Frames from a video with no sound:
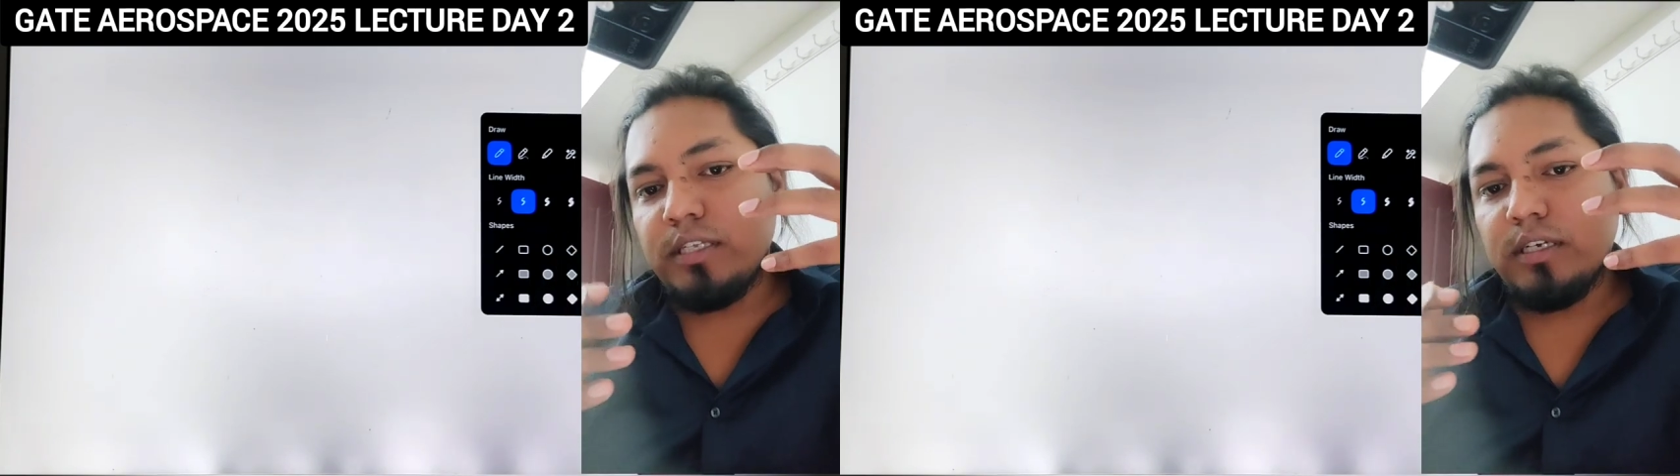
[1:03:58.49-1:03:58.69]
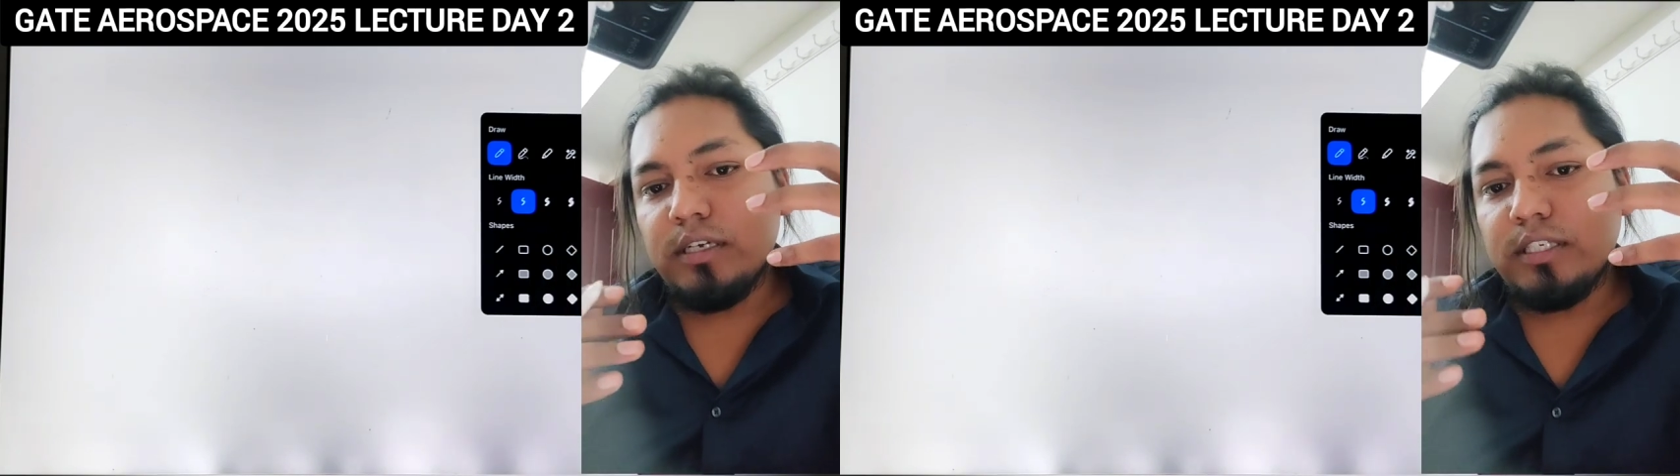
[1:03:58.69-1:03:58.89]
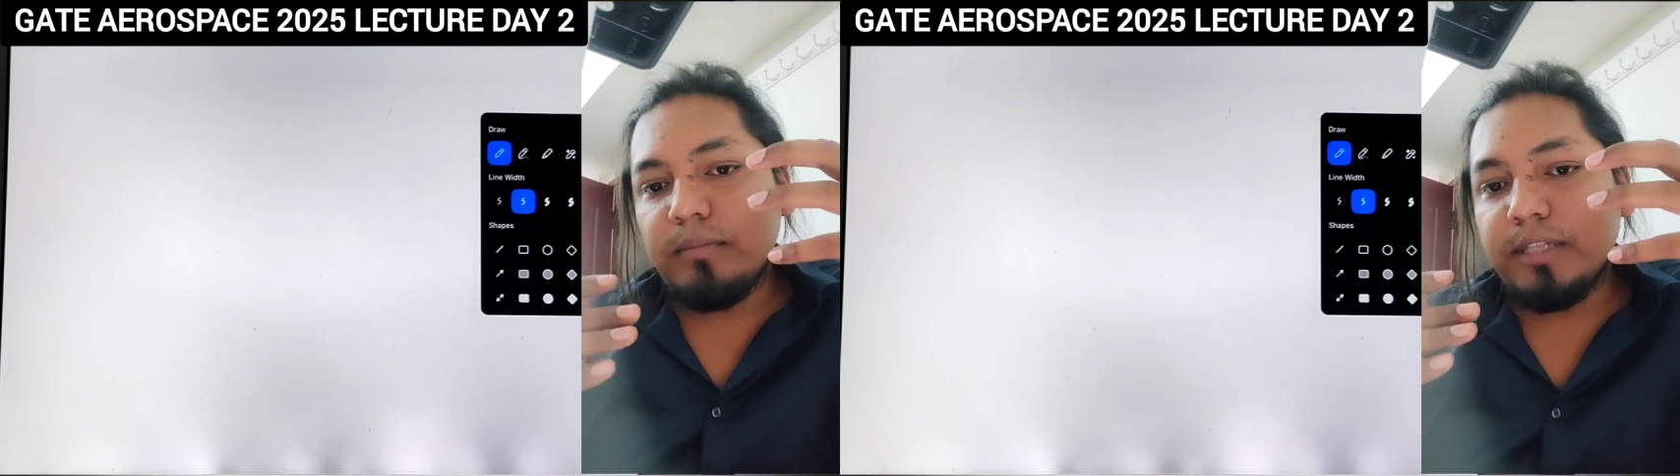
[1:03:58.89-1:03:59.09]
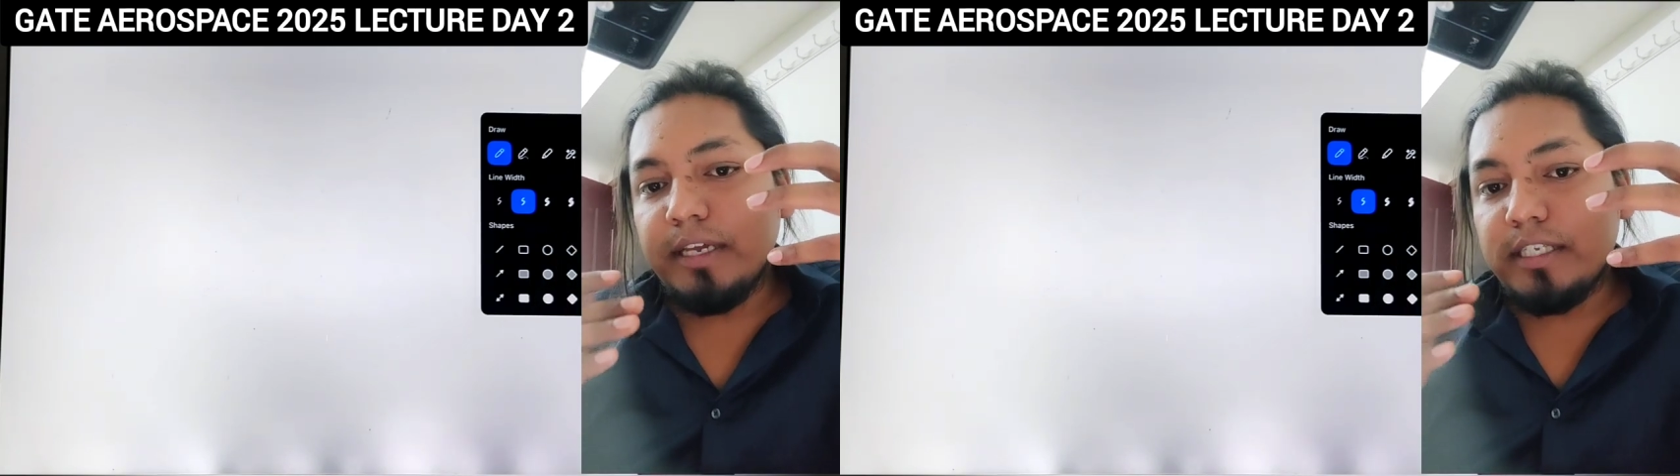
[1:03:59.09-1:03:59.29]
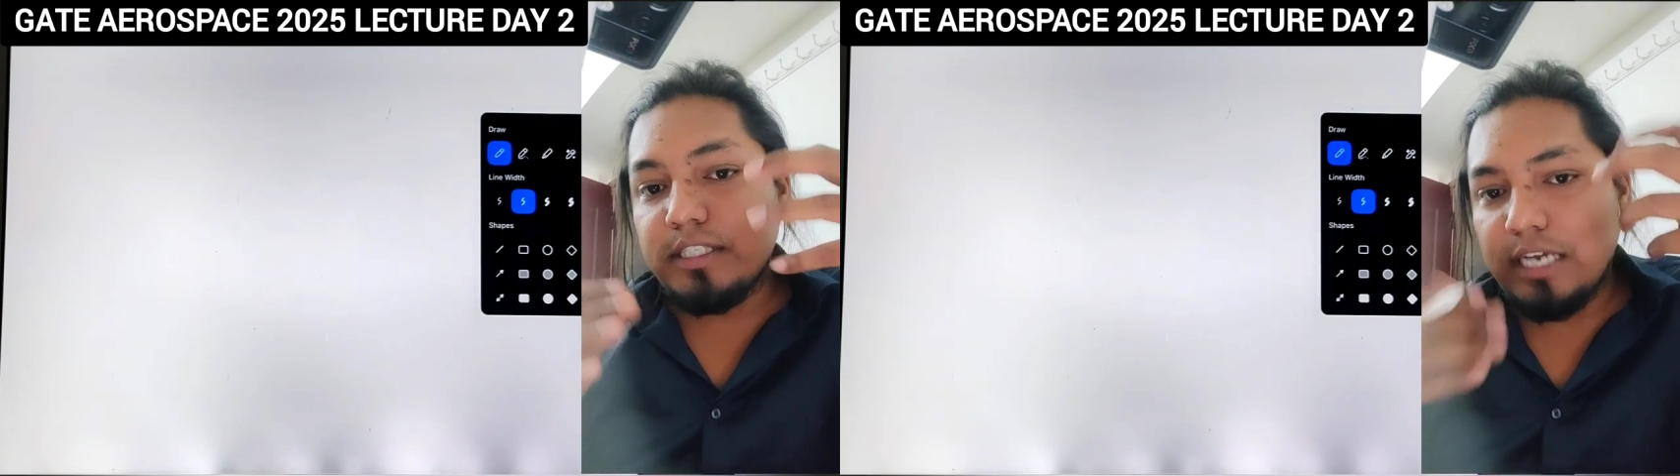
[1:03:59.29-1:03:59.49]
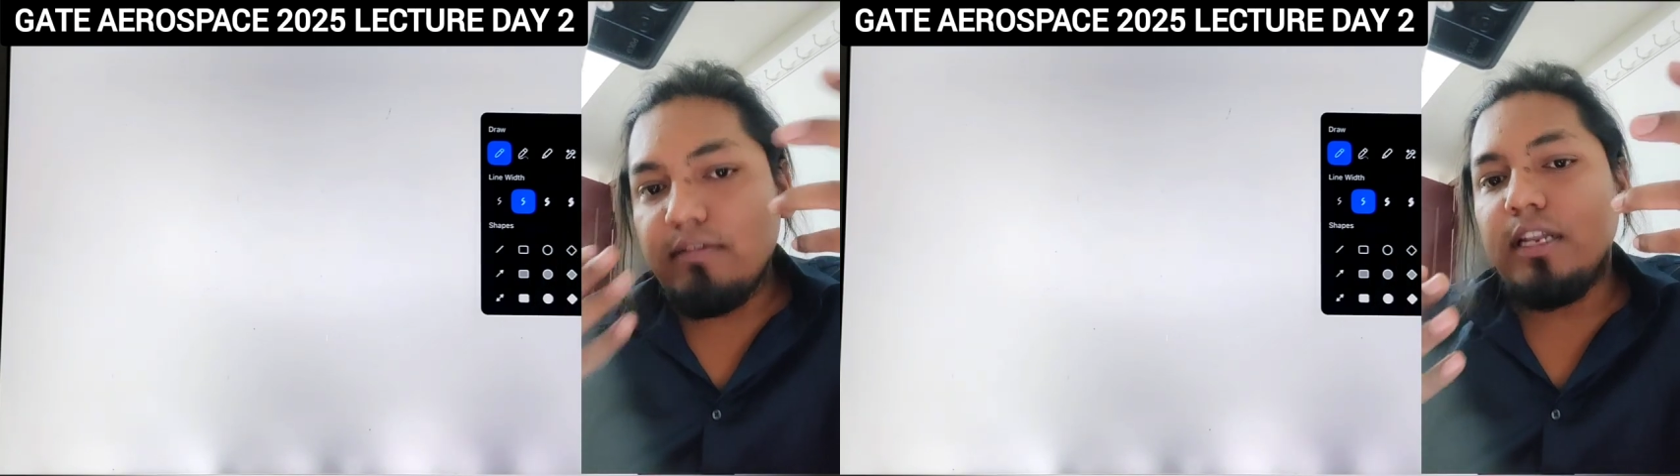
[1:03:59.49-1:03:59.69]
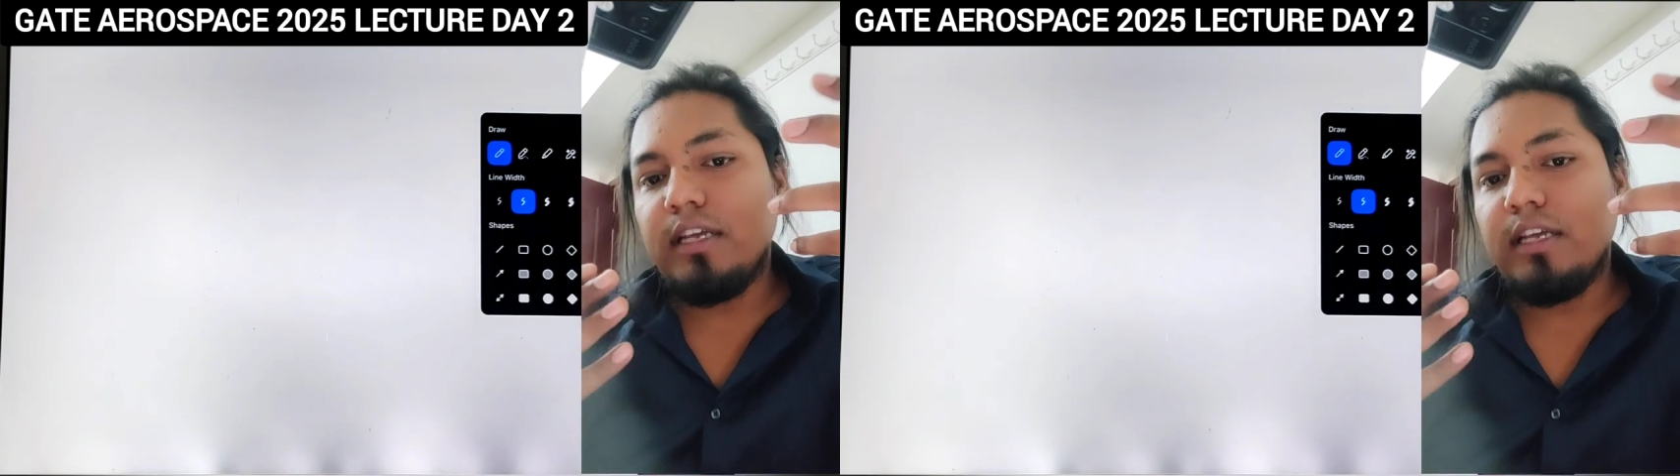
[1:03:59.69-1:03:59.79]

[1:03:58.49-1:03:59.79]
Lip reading: something is traveling,